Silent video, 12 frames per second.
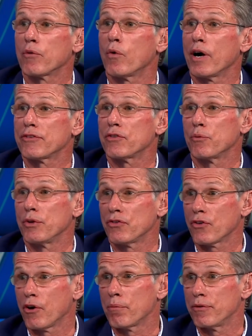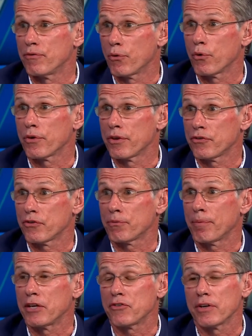Watson we saw before the
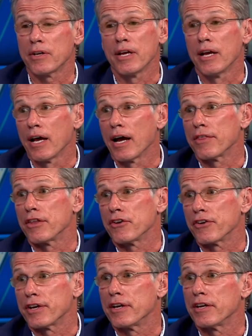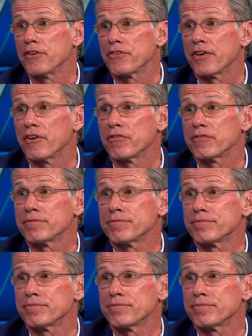suspension, I think you're kidding yourself.